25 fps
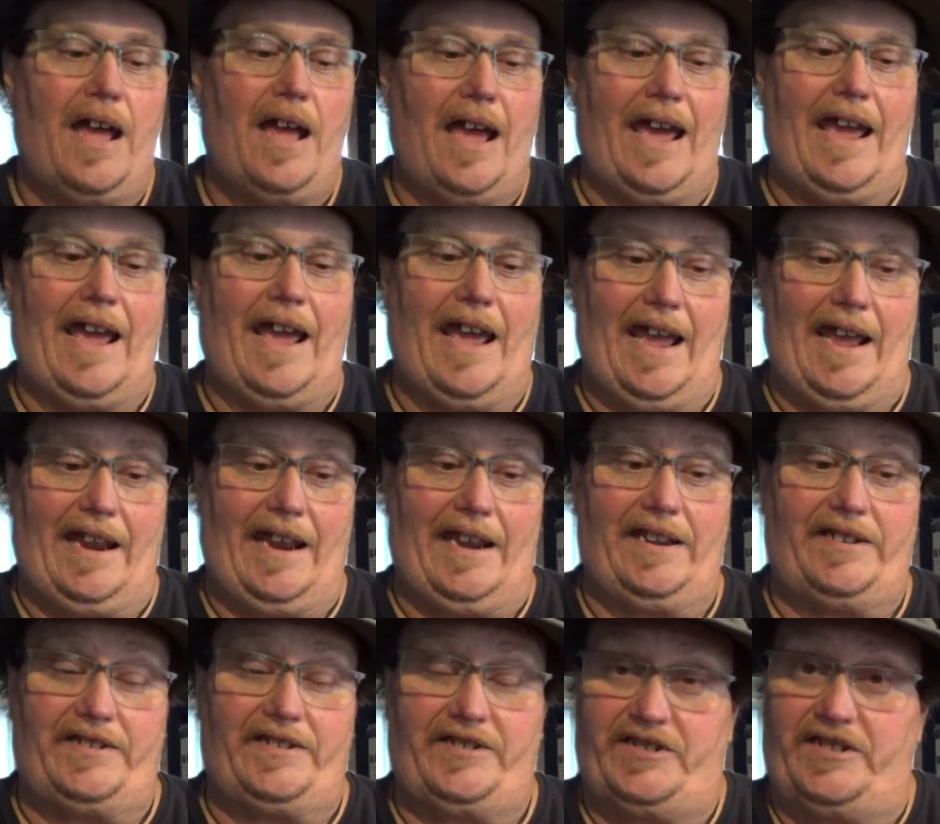
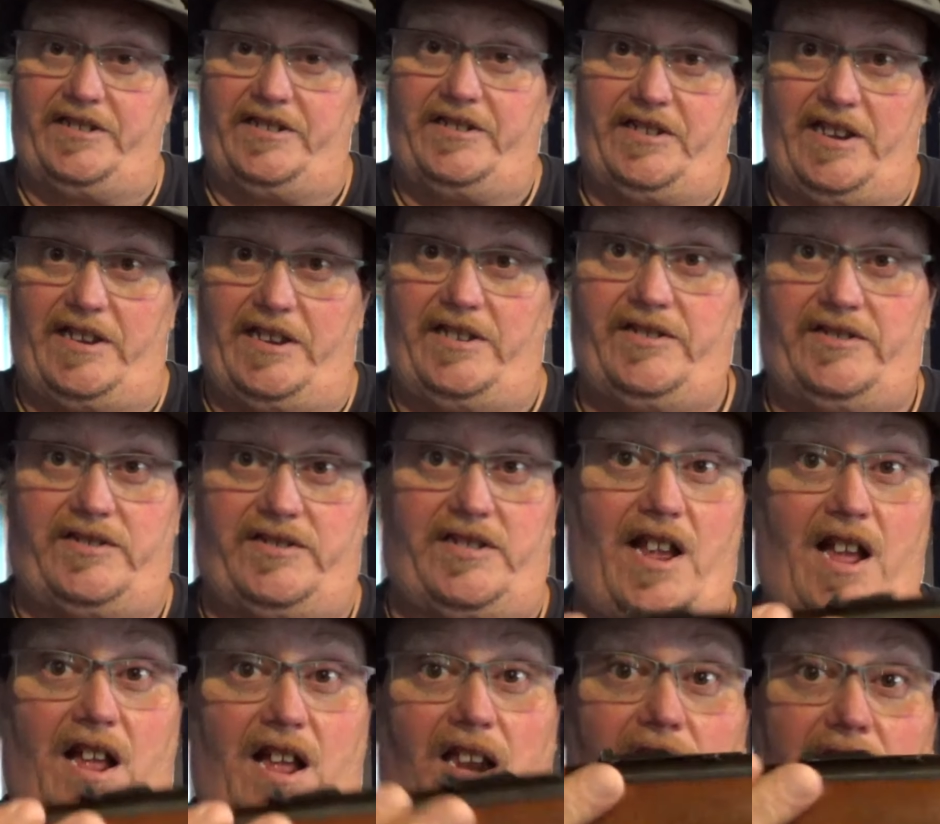And it's
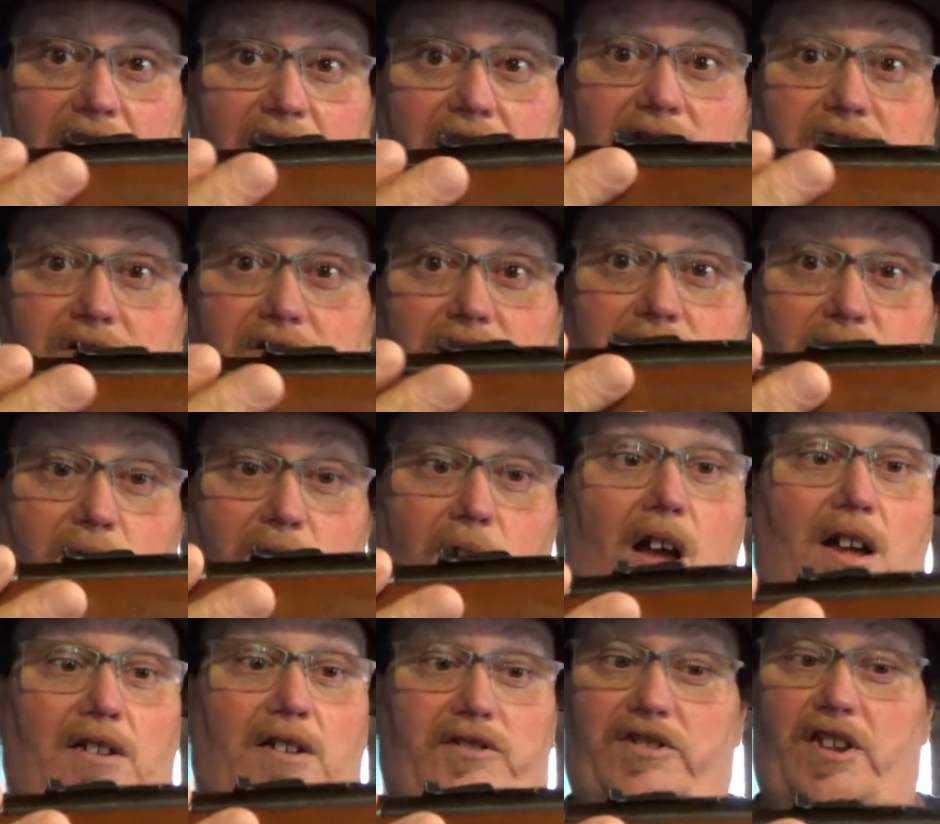solid. It's just
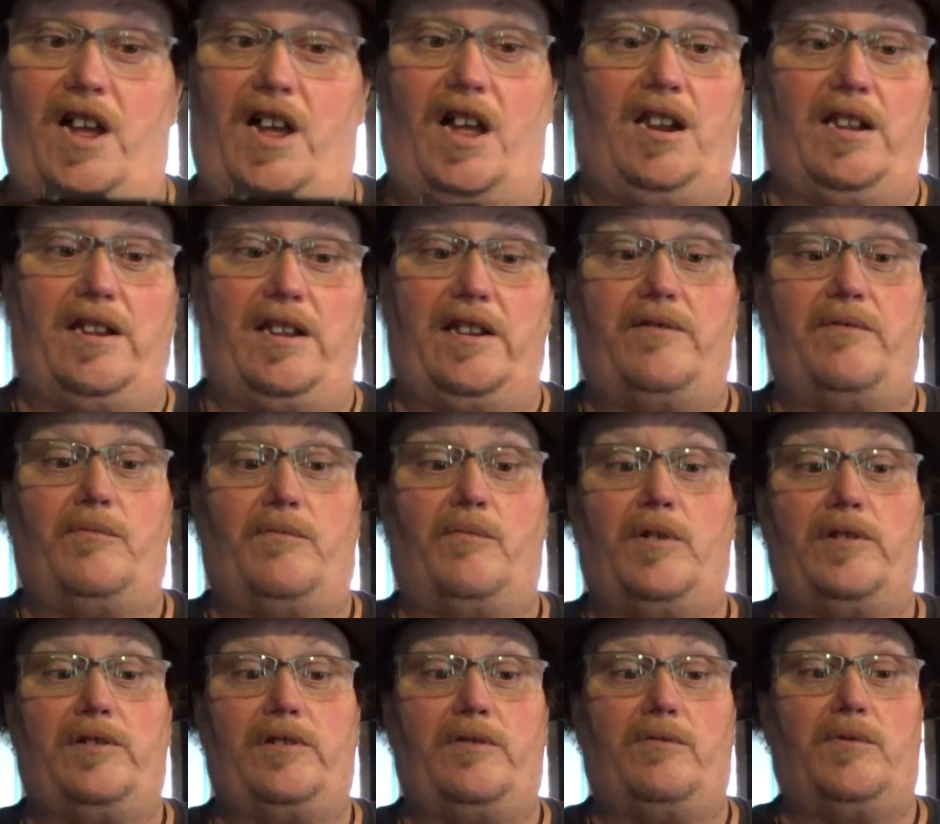rock solid
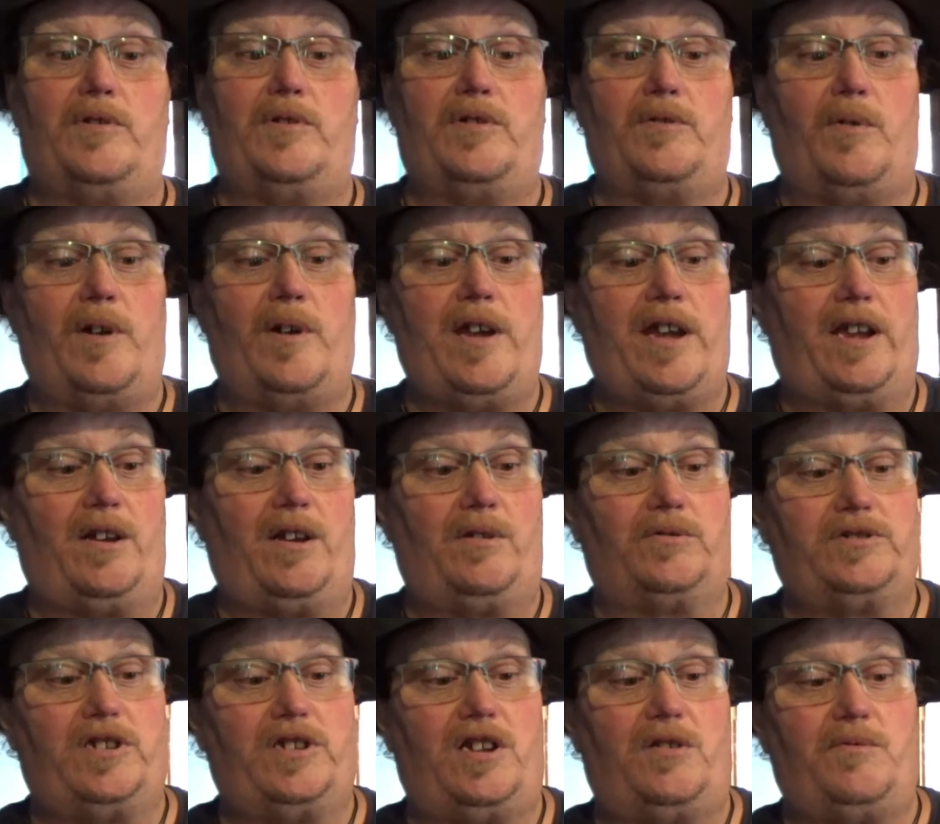with the way it
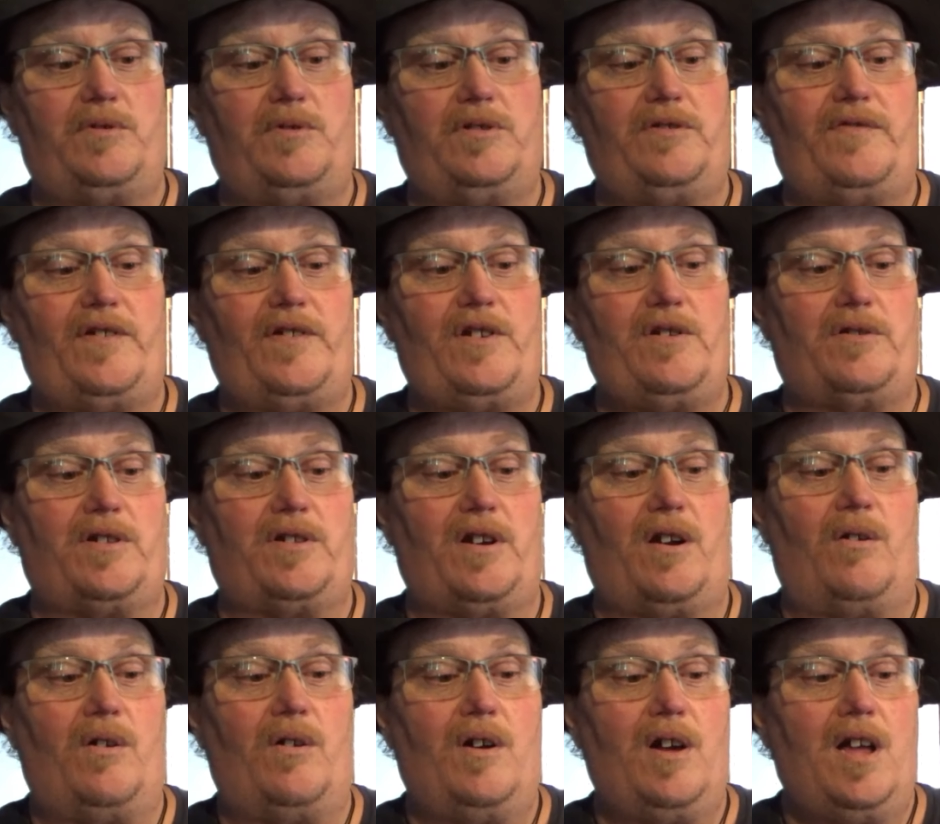goes on with the
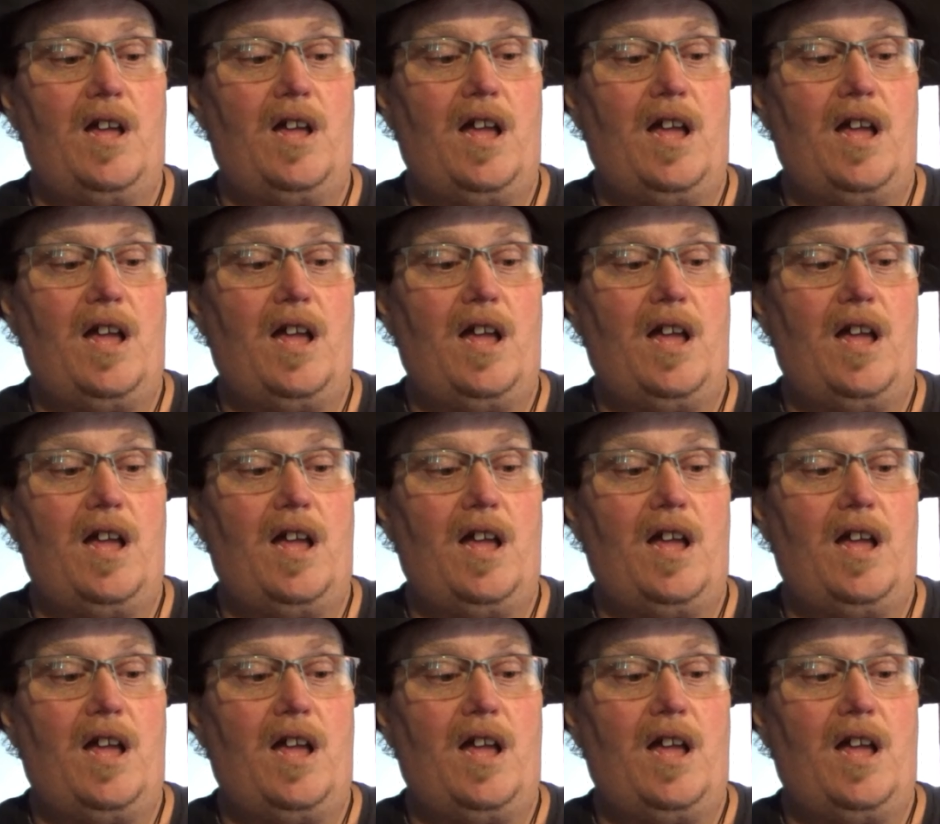Velcro.